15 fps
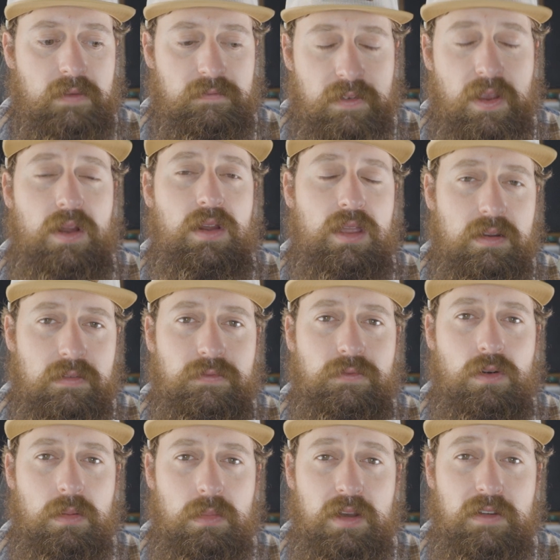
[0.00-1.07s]
very
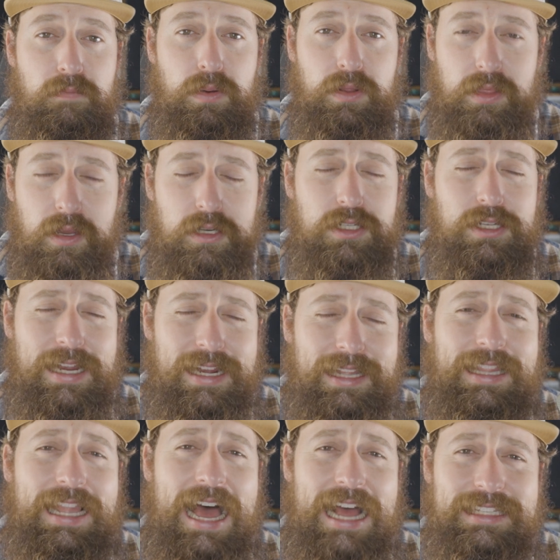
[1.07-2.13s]
informative, but there's like a
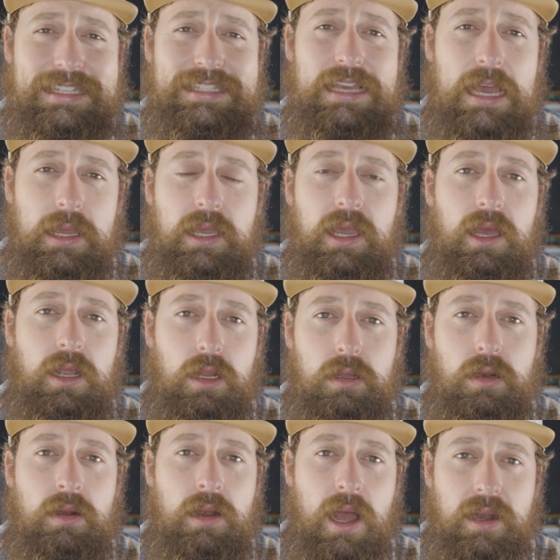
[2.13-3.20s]
lot to take in and
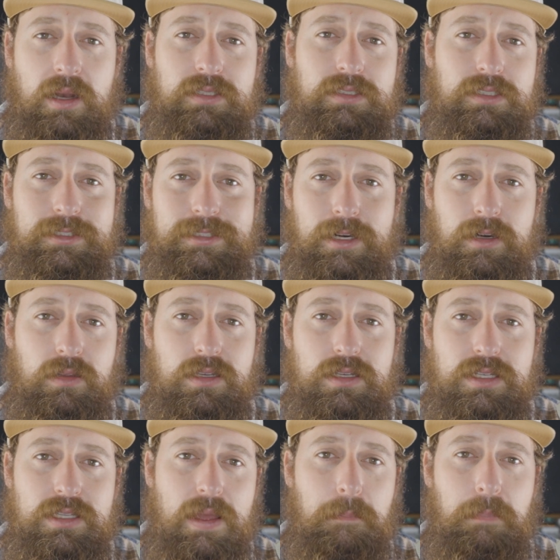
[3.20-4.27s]
they're not necessarily
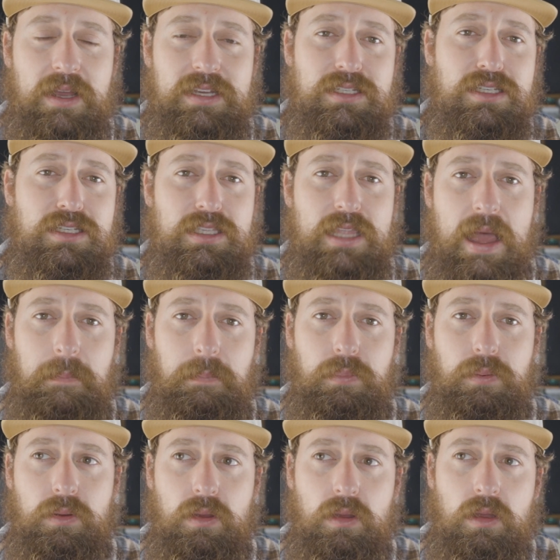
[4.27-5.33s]

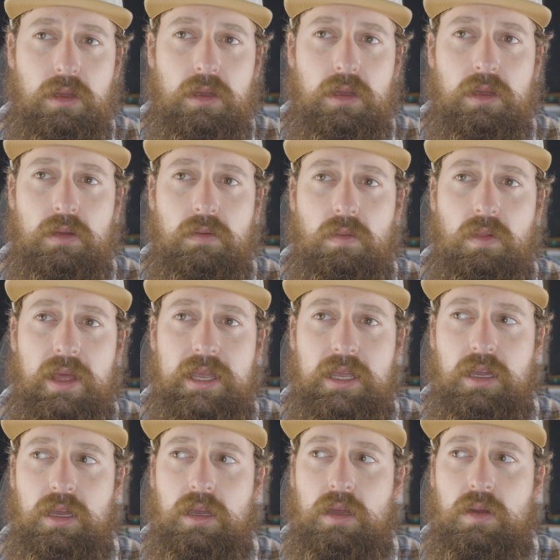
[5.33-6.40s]
step-by-step
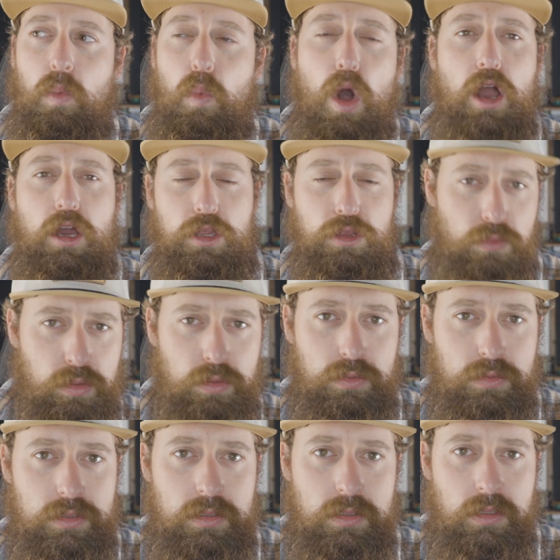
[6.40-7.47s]
like
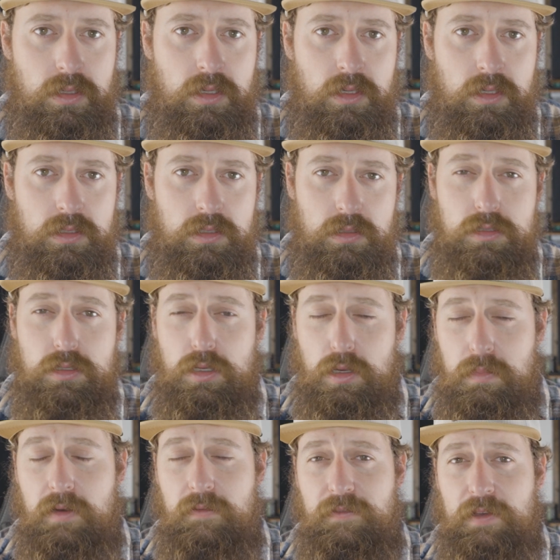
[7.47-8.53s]
walkthroughs. So there's a
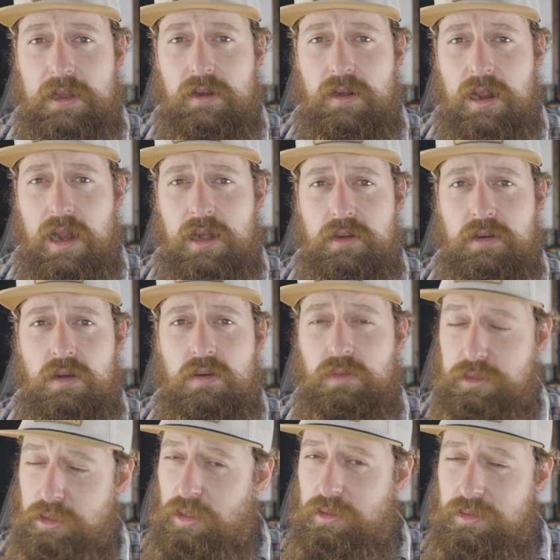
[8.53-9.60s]
little bit of figuring out on your own,
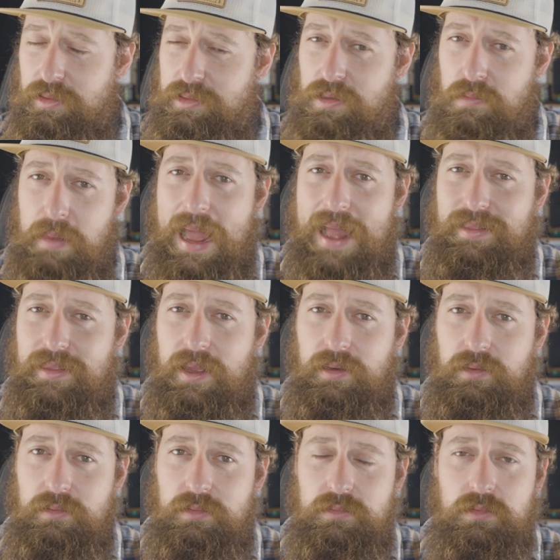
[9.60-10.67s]
which also isn't a bad
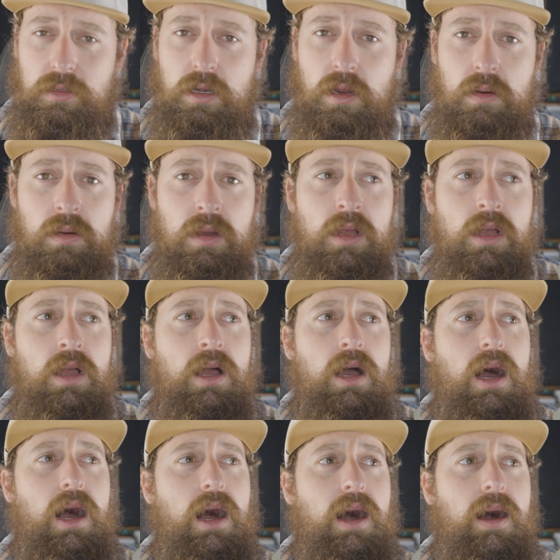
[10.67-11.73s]
thing, you
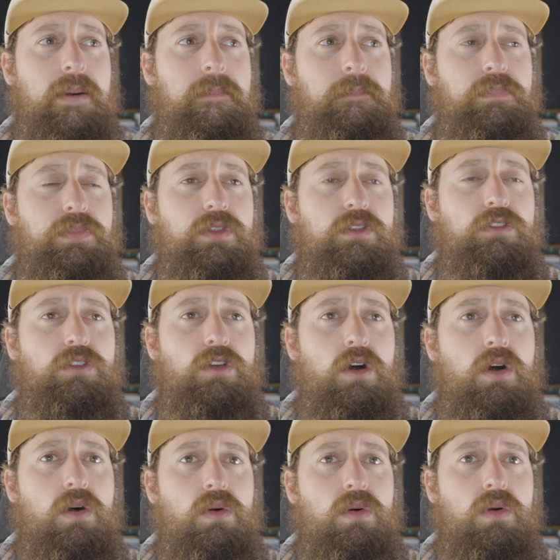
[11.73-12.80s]
know?
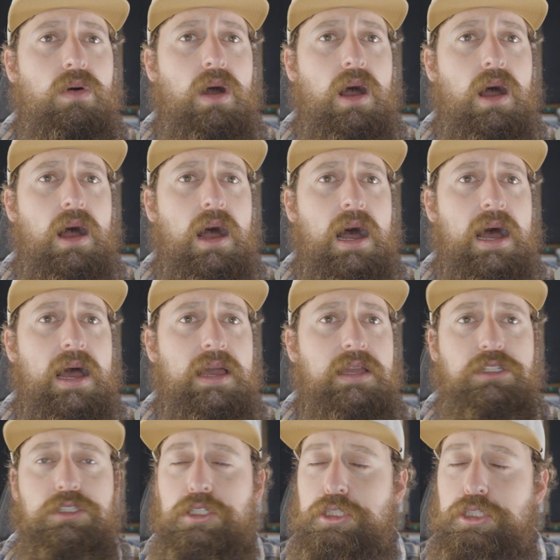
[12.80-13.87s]
So
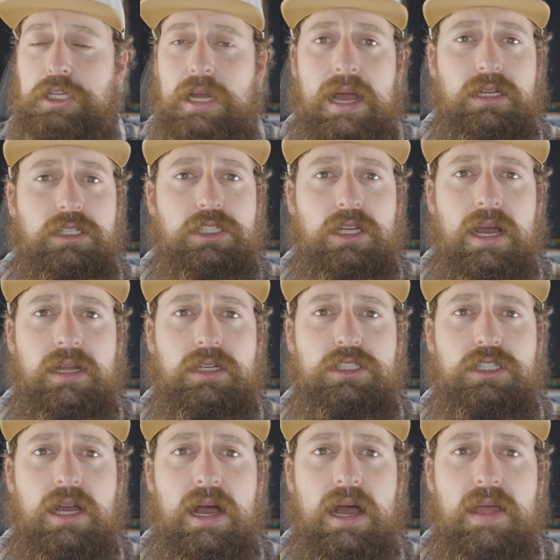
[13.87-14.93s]
I just shot and shot and
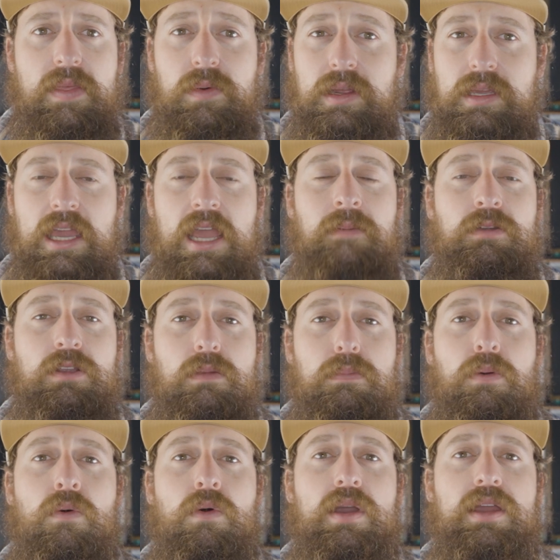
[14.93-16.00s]
shot. And then when it came to the
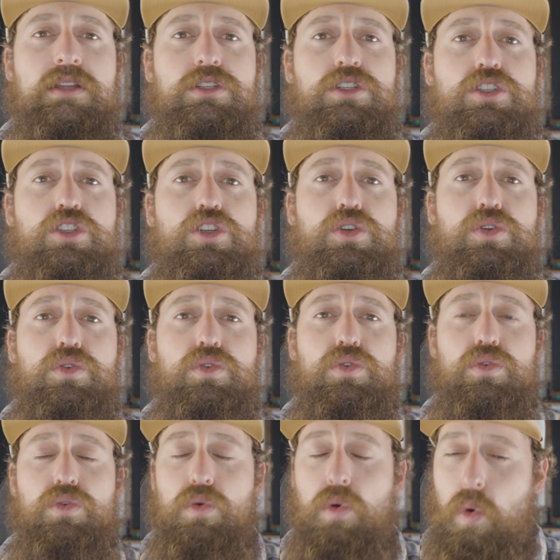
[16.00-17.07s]
point
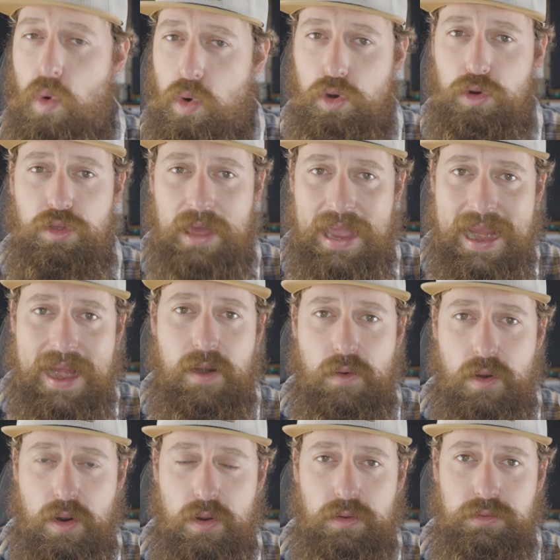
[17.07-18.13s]
to order the
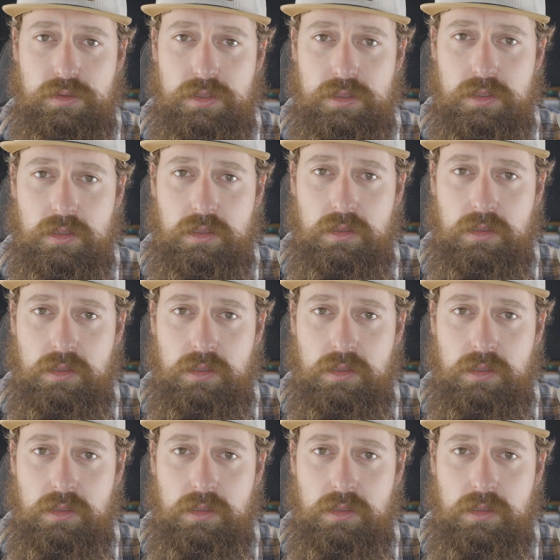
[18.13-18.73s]
arrows,